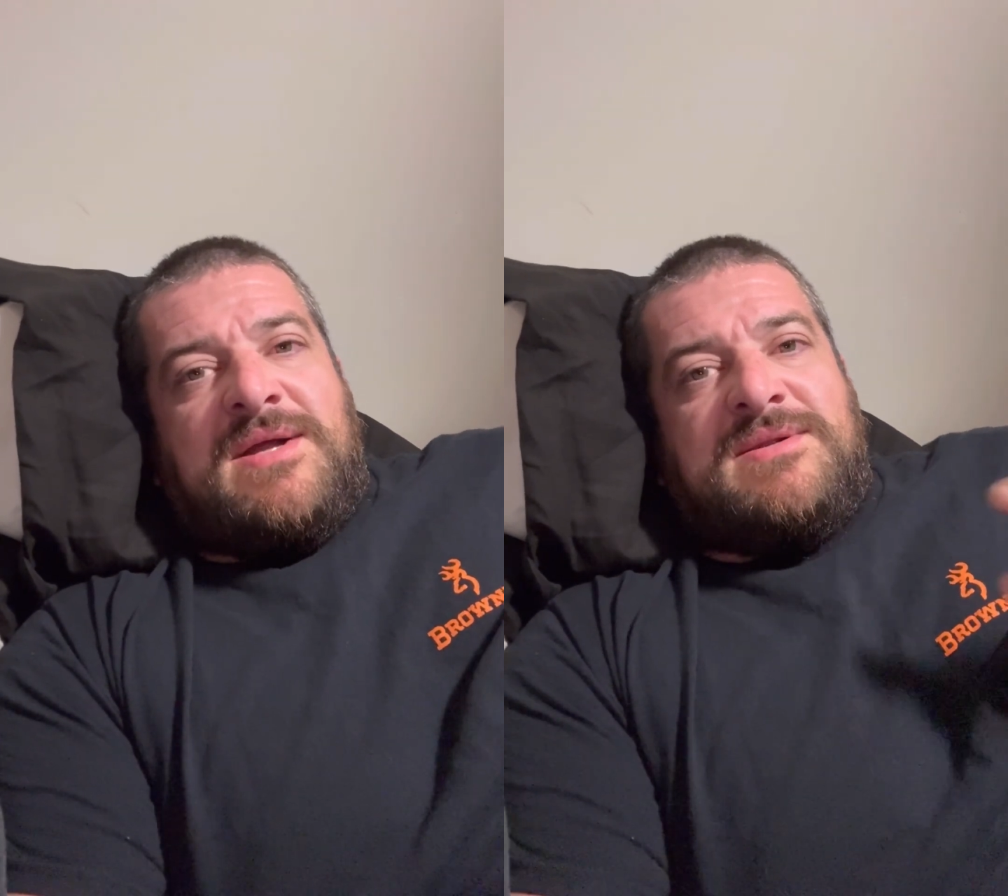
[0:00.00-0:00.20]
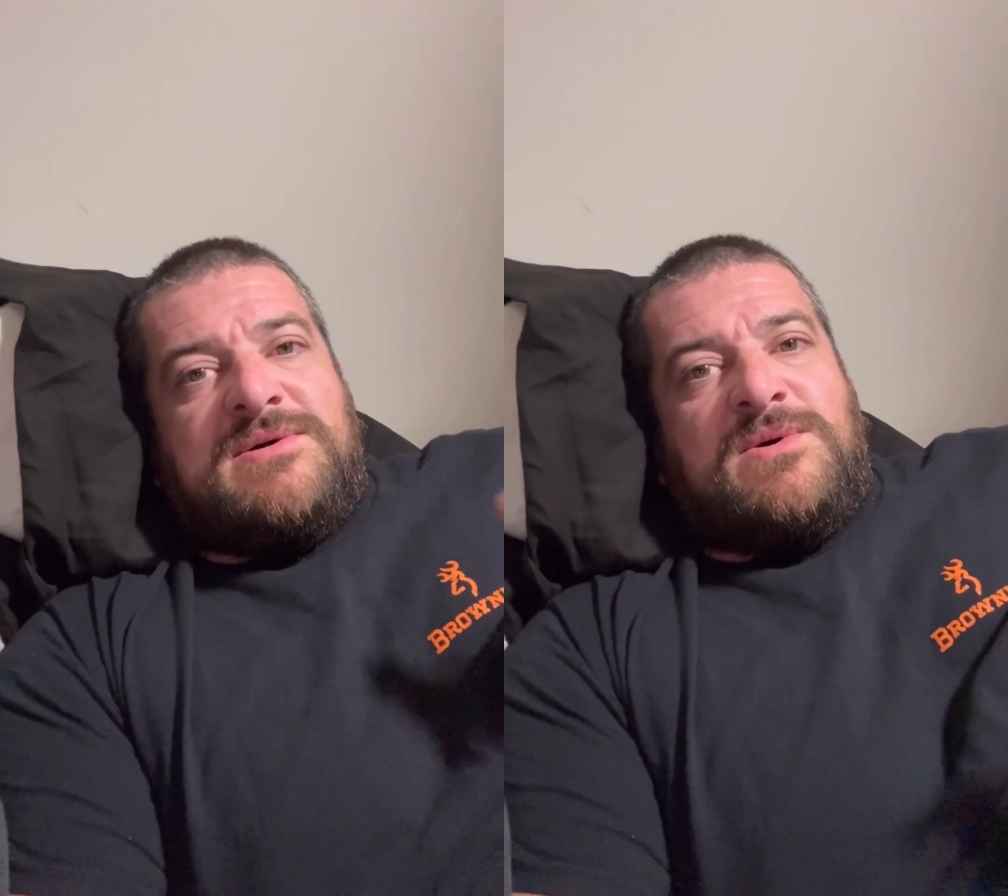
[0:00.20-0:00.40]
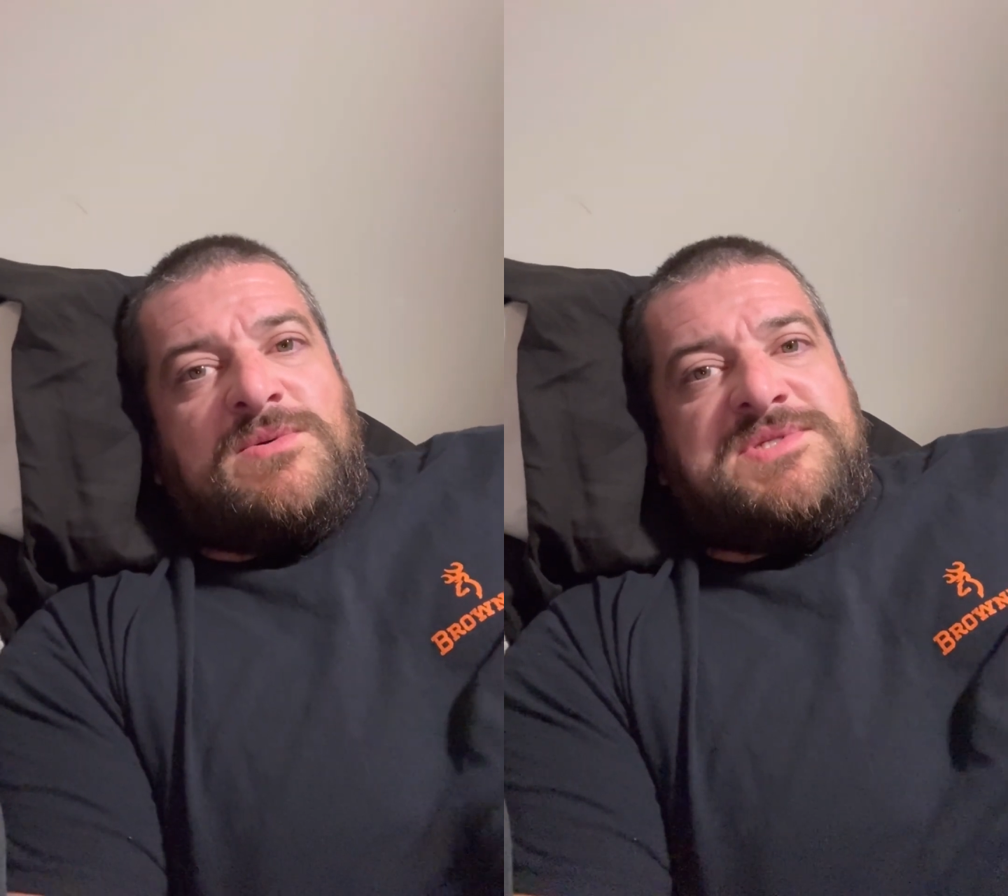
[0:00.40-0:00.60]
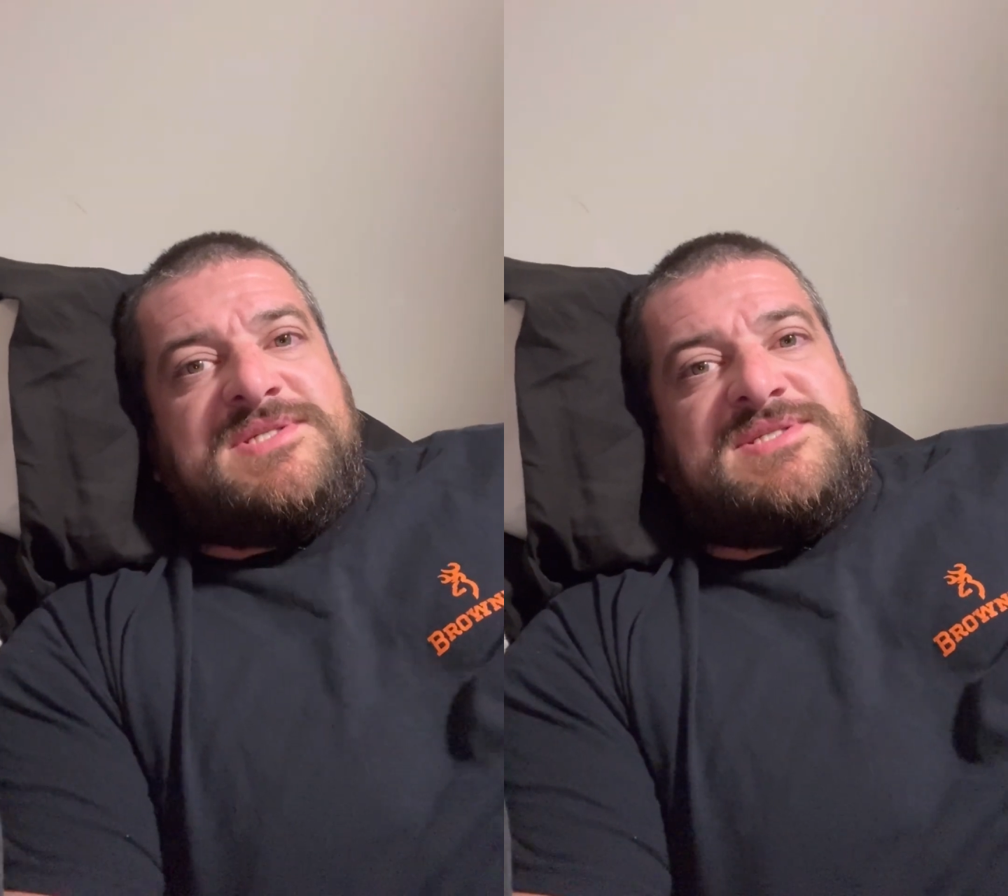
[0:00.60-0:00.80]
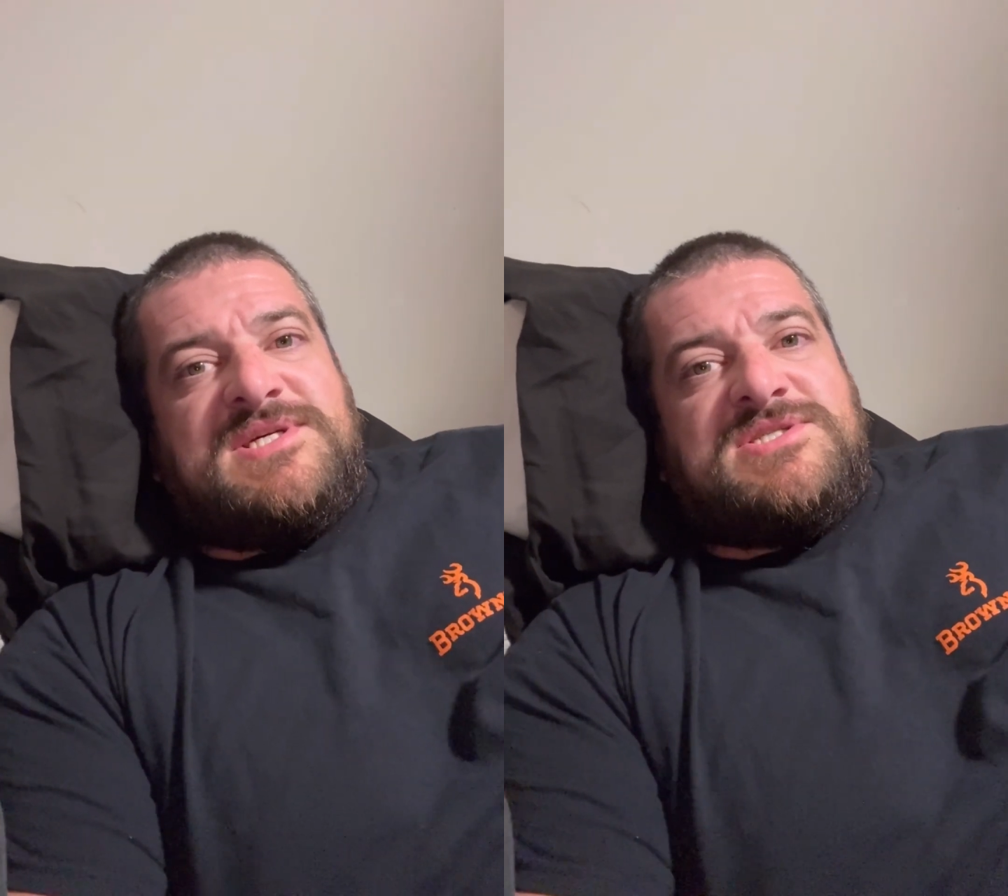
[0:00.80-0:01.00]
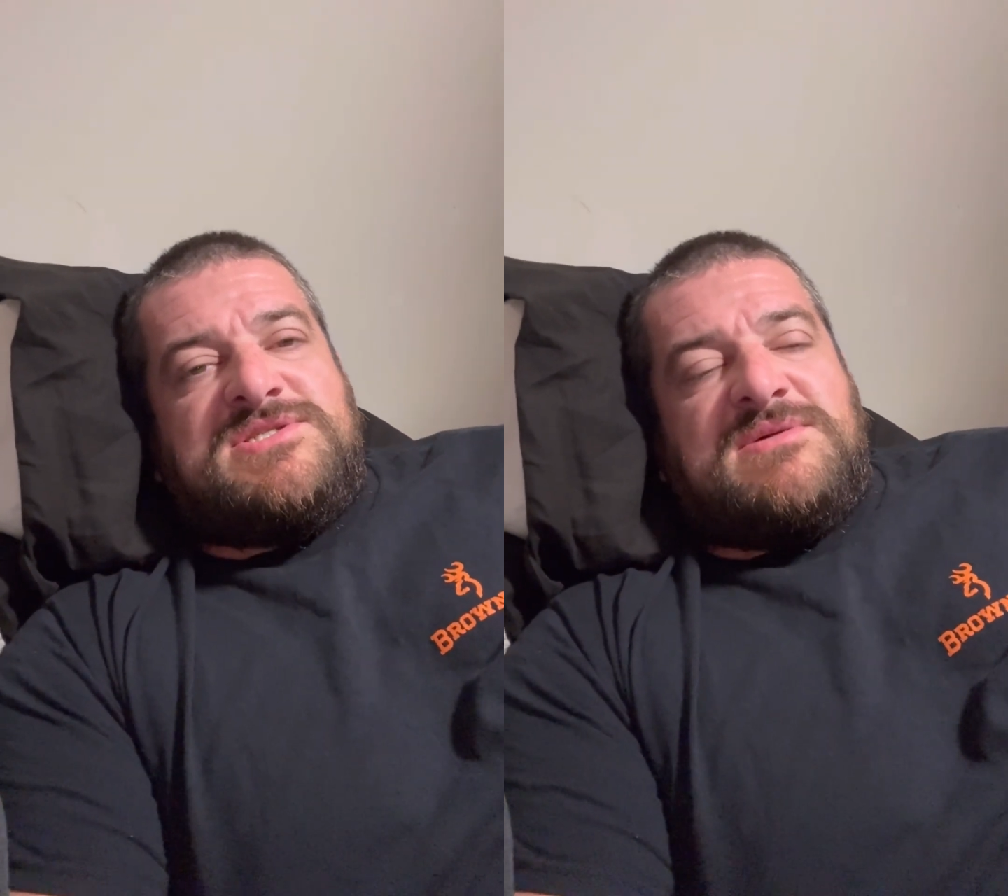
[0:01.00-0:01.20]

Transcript: and cold sensation